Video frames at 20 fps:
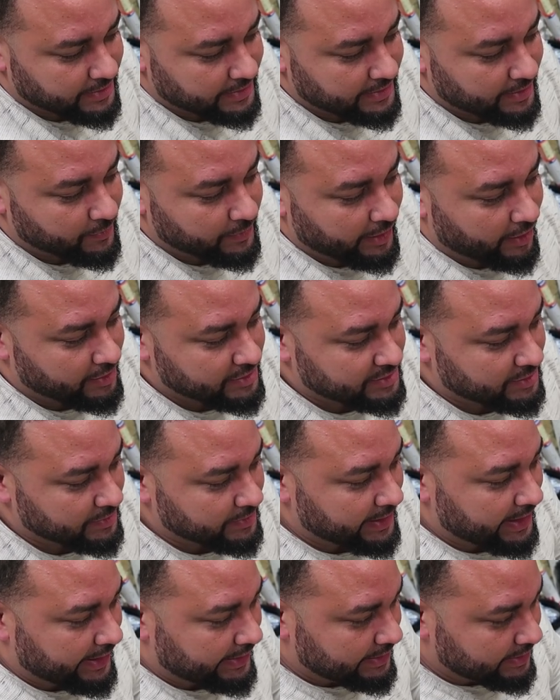And then we
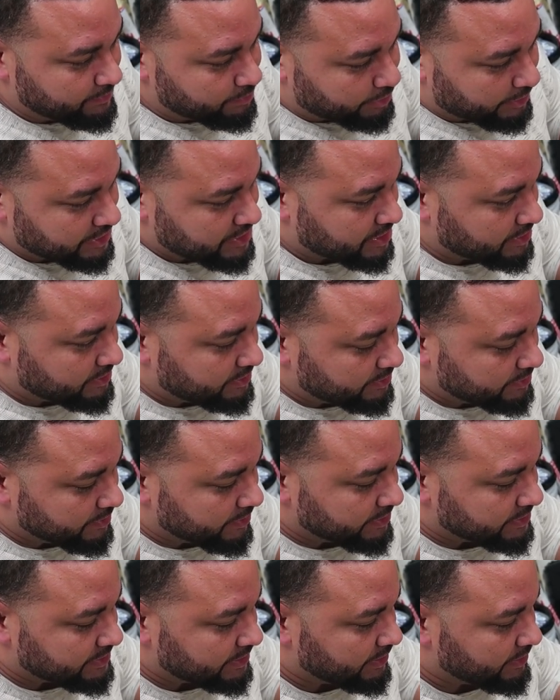also added pressure to
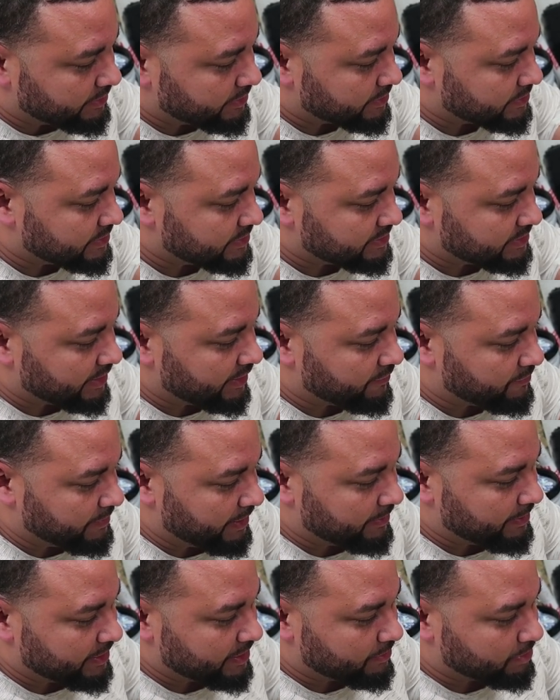the cylinders to see if
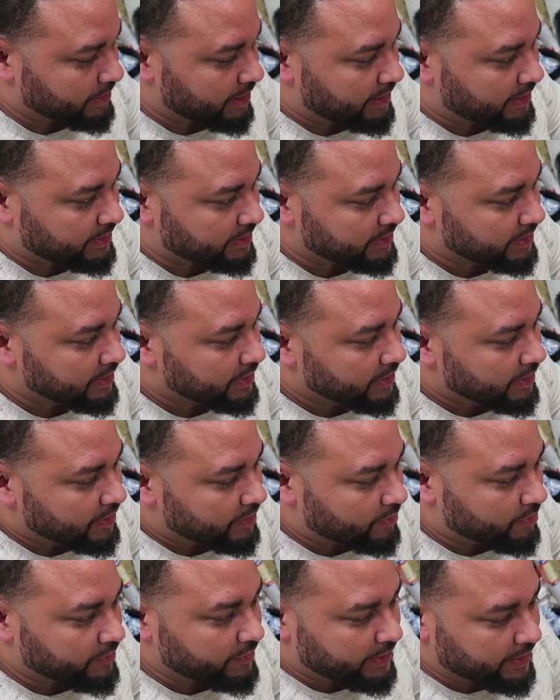maybe the block
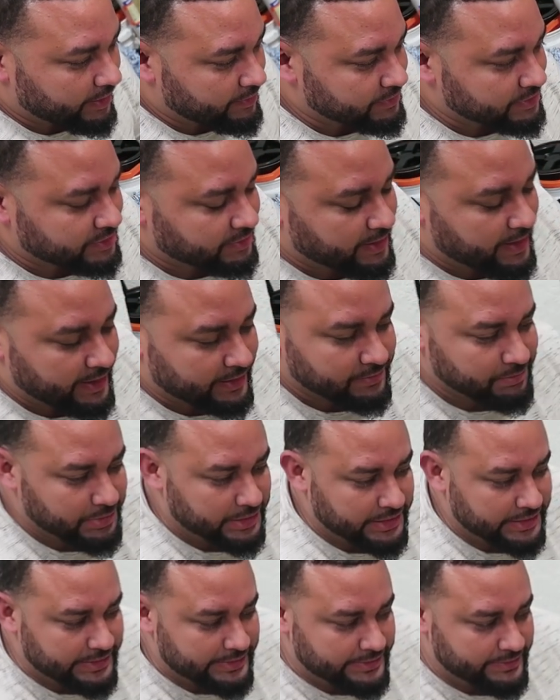or the head was cracked,
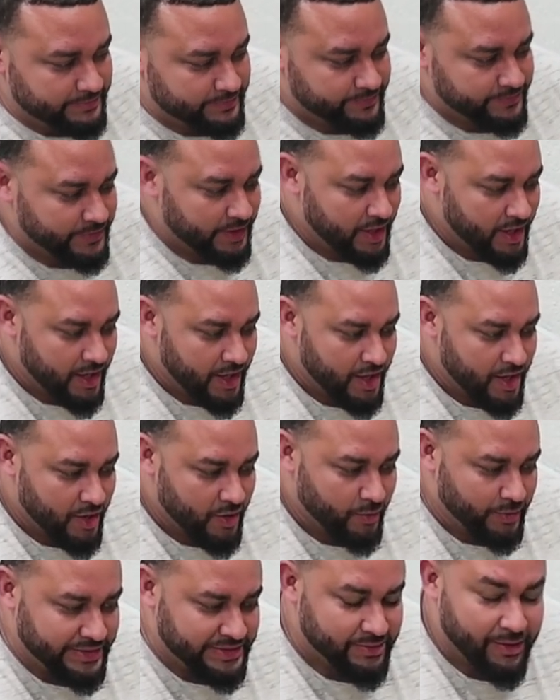but
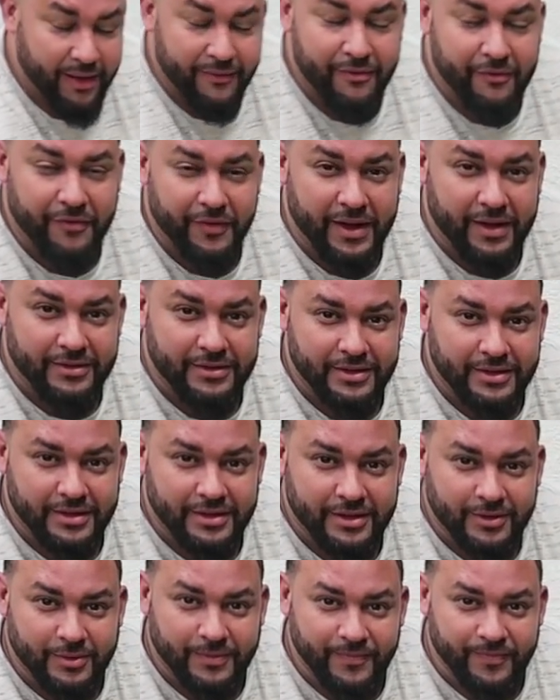we still haven't found
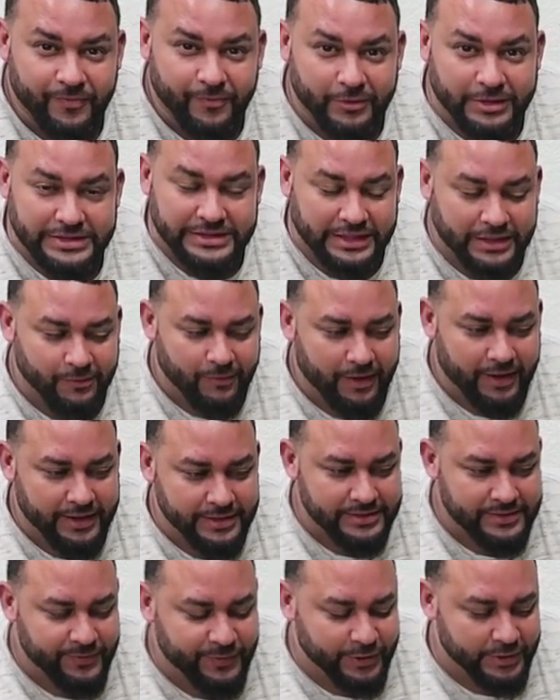a reasoning why
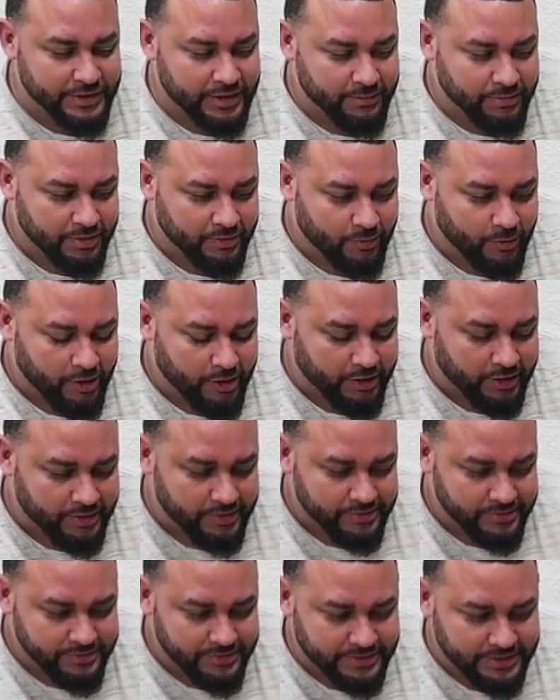it's filled up with
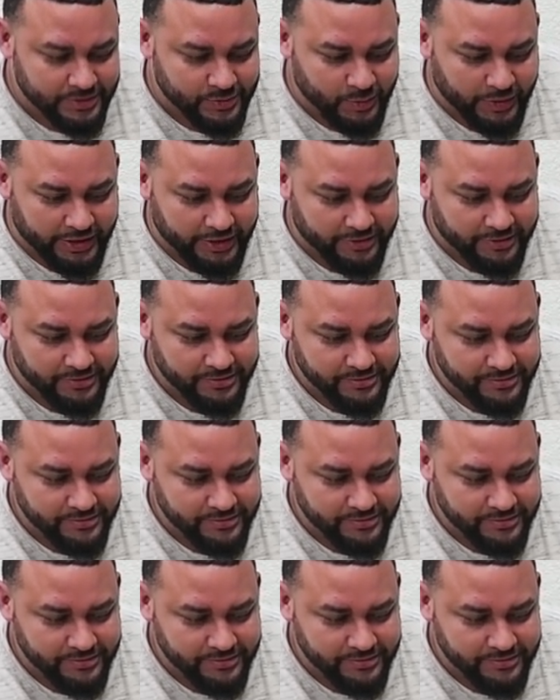water, which is weird.